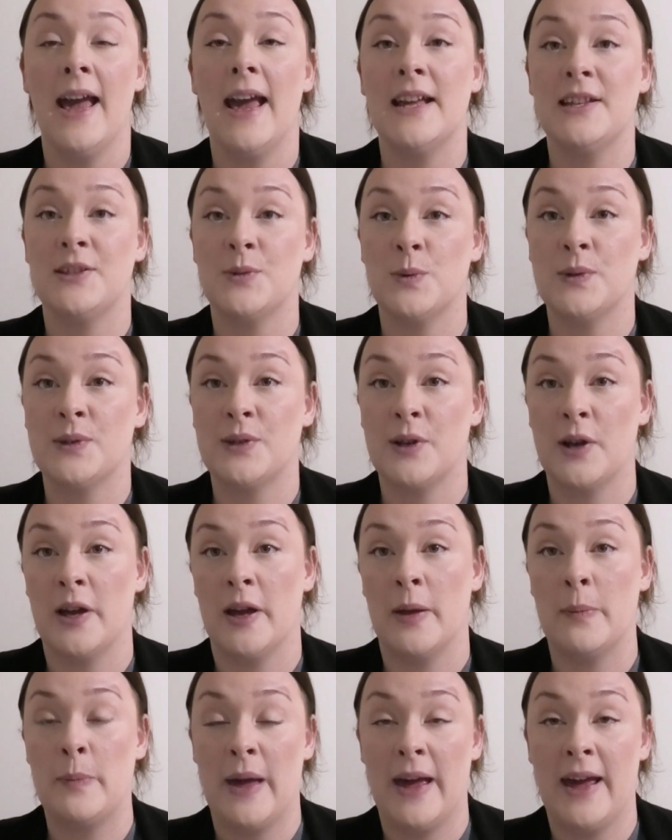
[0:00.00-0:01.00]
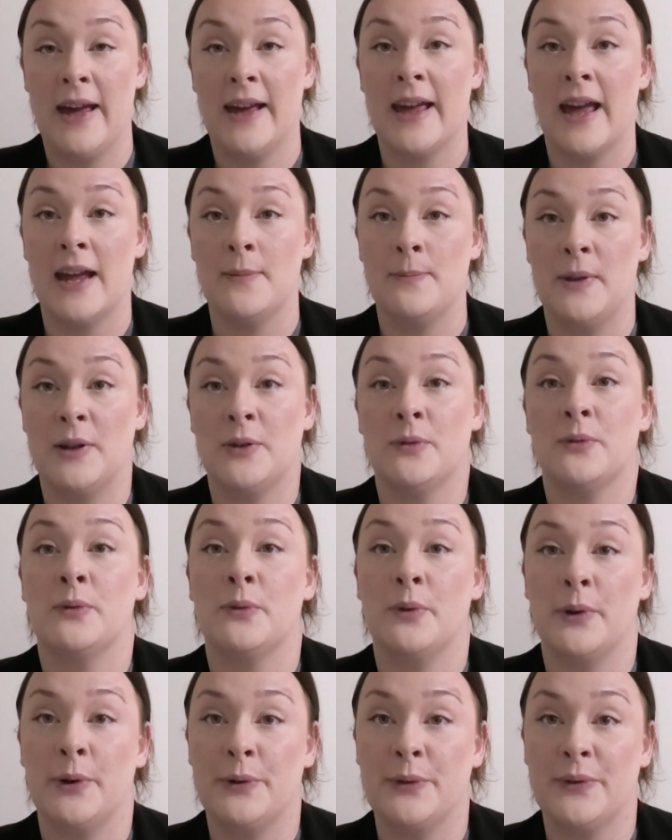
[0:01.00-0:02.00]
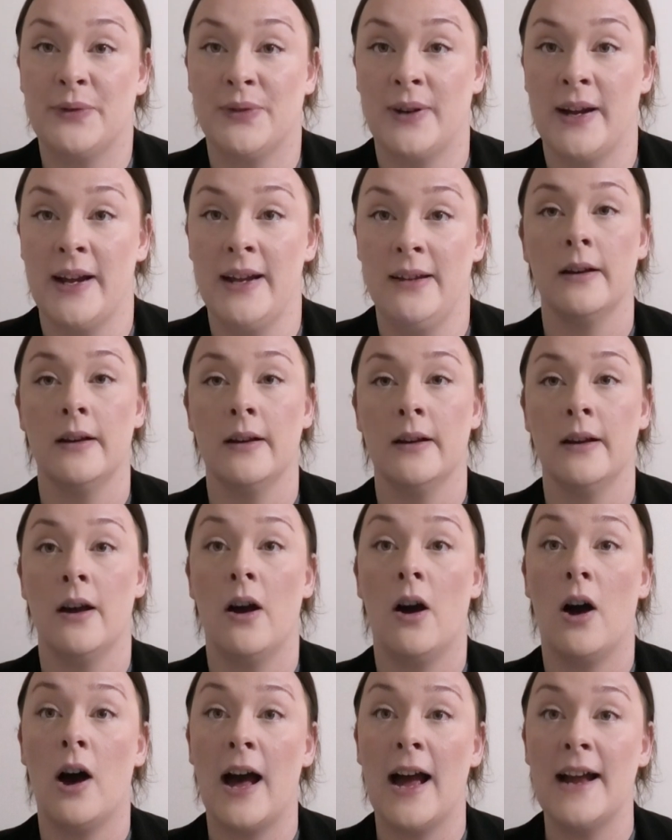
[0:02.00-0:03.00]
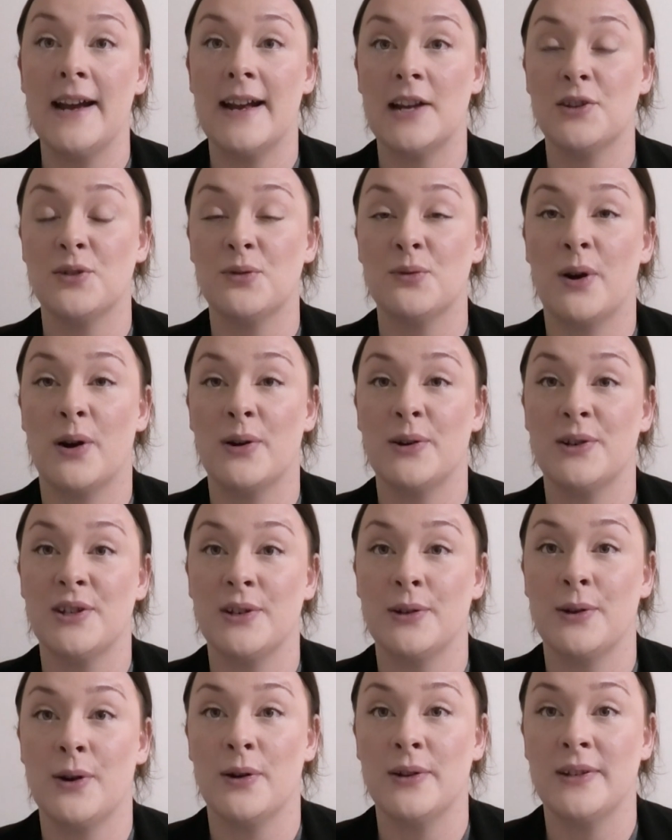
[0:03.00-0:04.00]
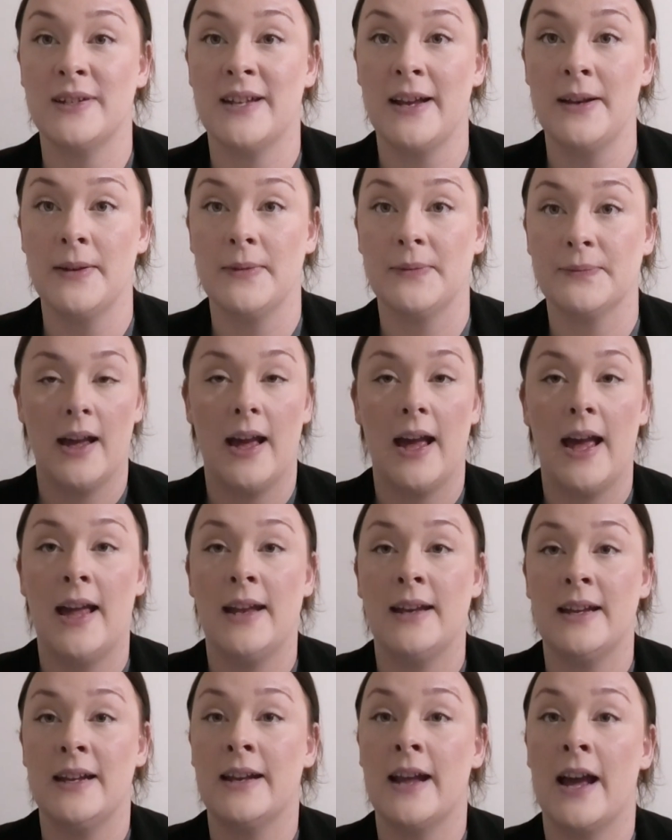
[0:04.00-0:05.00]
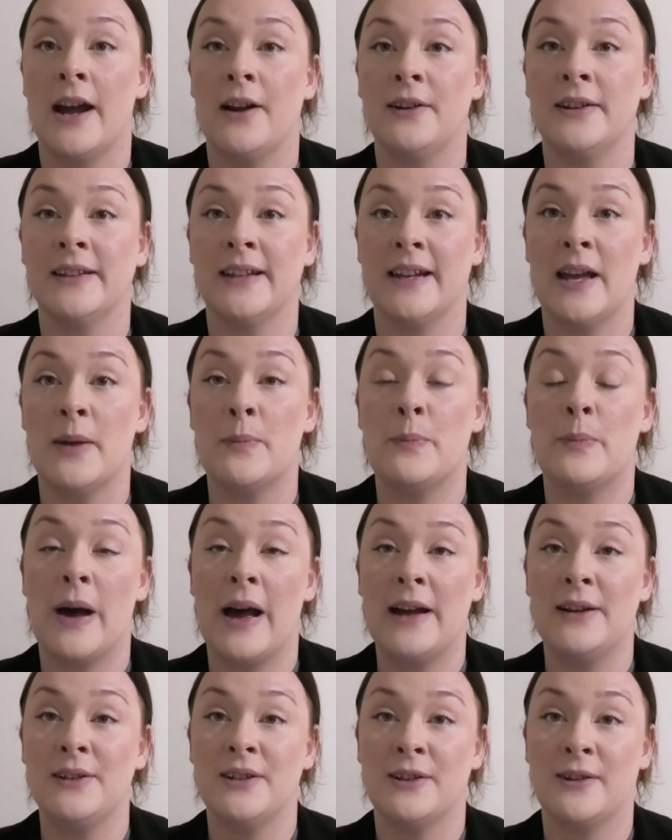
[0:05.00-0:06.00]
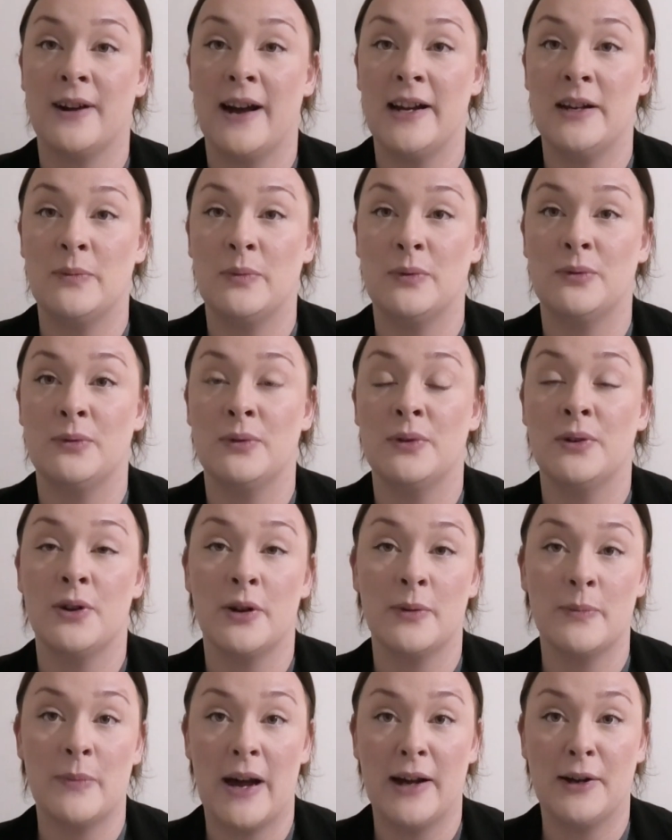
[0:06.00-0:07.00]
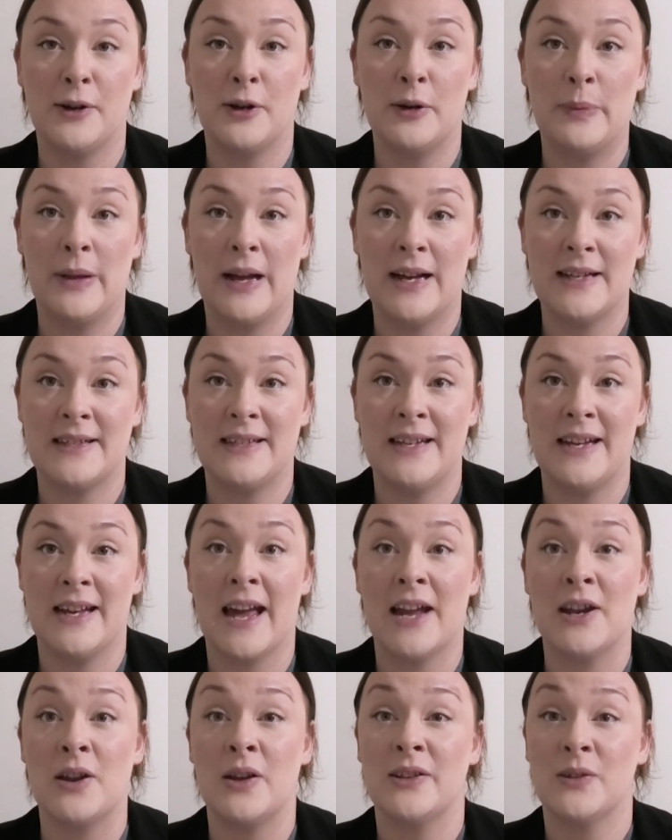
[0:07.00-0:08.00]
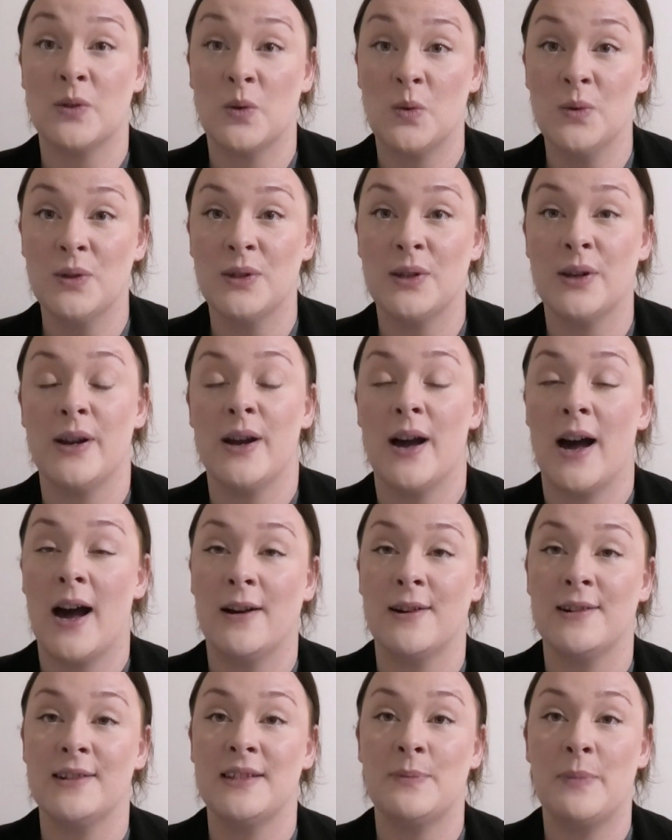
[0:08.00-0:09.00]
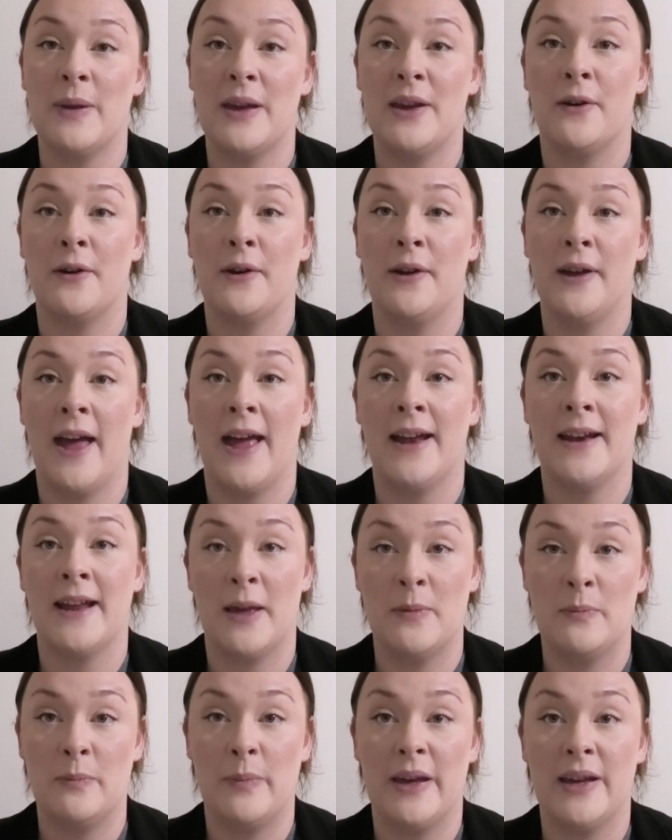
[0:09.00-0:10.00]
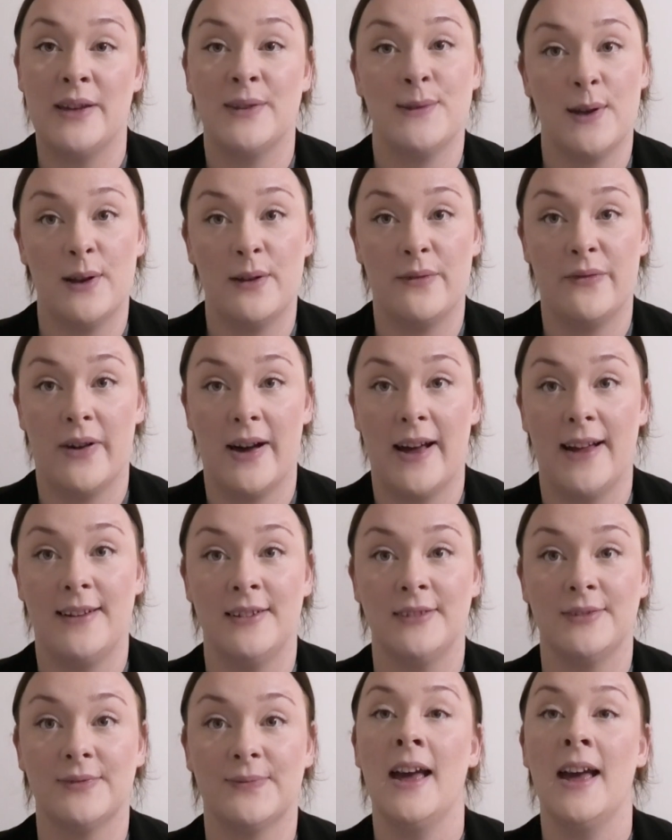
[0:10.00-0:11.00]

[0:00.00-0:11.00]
It's also PEG and mineral oil free. High natural origin content and inherently biodegradable, non-microplastic, and it's also RSPO and NB certified.